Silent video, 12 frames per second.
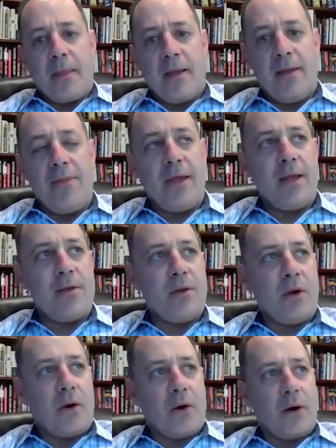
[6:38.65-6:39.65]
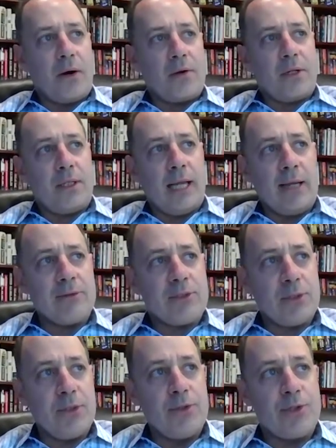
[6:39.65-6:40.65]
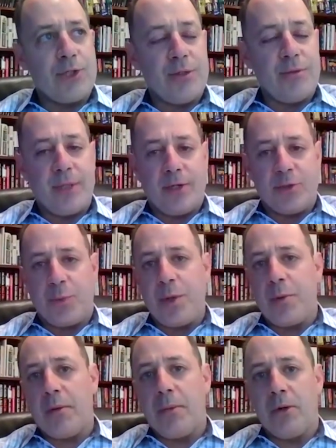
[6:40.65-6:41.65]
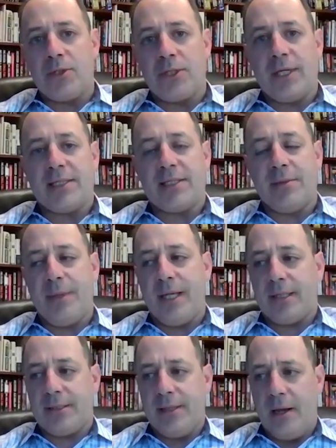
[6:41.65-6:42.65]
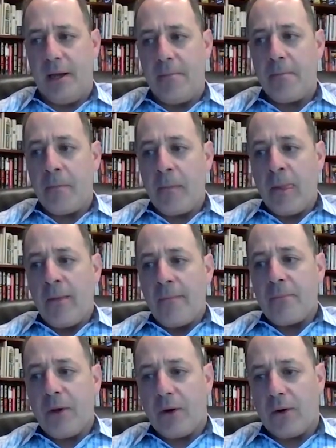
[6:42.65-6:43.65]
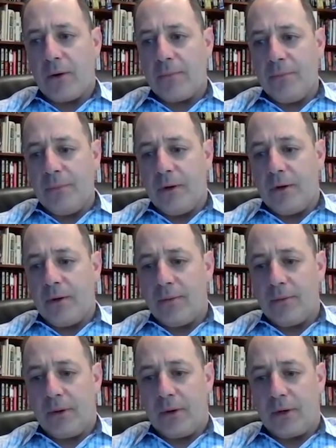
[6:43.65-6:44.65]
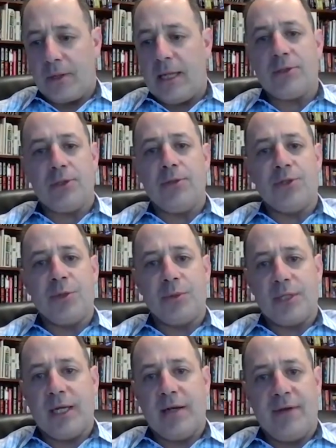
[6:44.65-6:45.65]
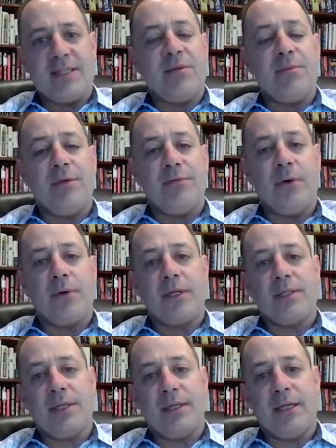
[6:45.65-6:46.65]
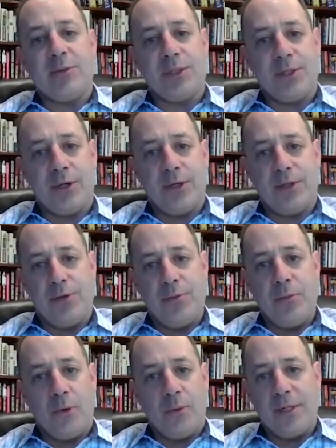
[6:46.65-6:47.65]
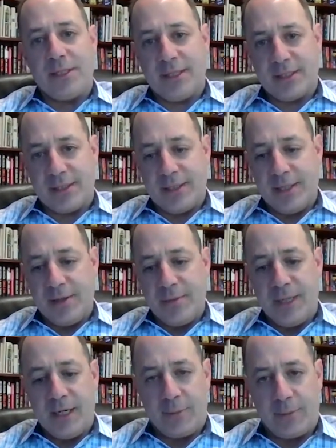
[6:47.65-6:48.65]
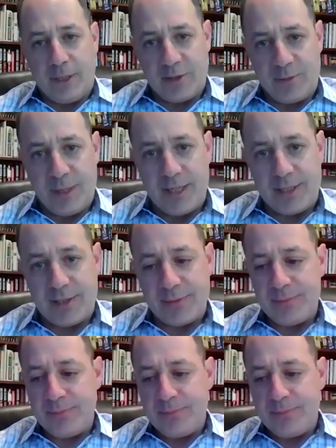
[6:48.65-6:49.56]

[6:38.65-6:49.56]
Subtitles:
And then our cloud solution, because we were mostly SMB at the time, our cloud solution was kind of SMB focused. And as we started to do more business in the mid-enterprise space,